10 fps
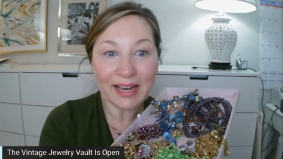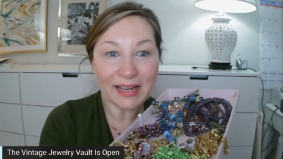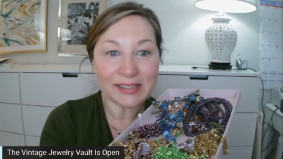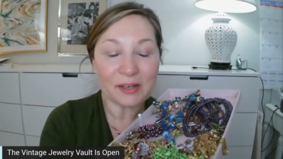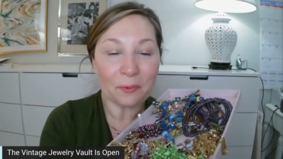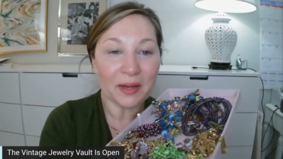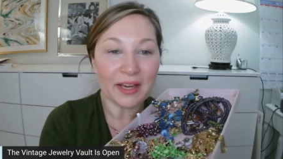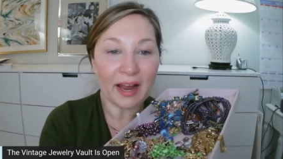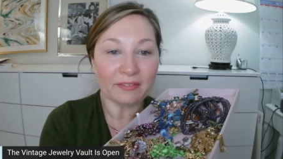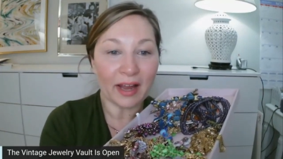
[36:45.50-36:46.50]
it. So we
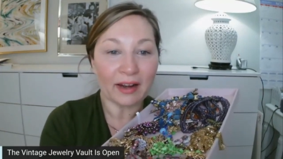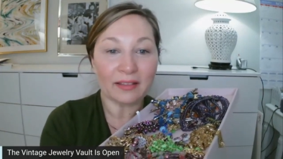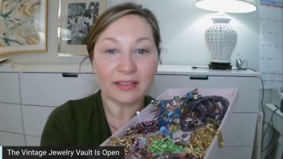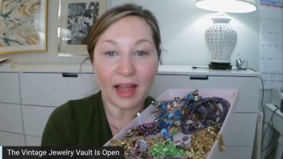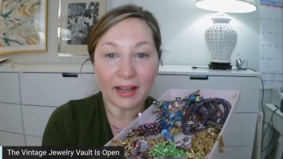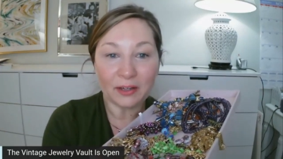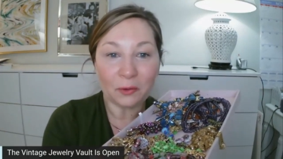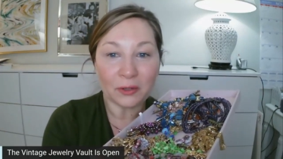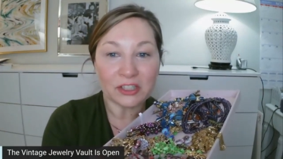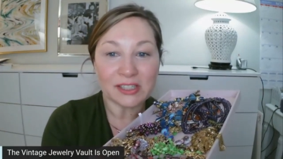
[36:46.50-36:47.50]
have got a lot of
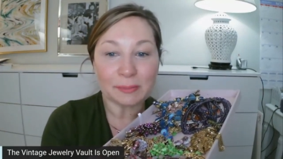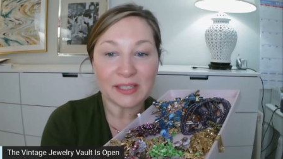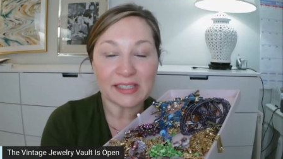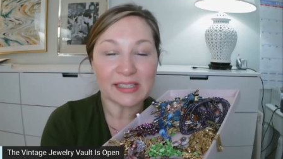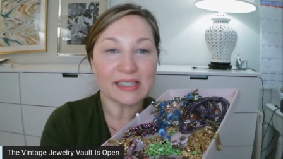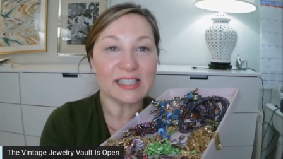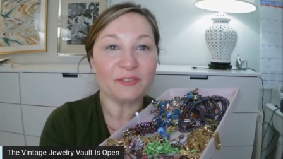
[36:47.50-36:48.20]
gorgeous pieces.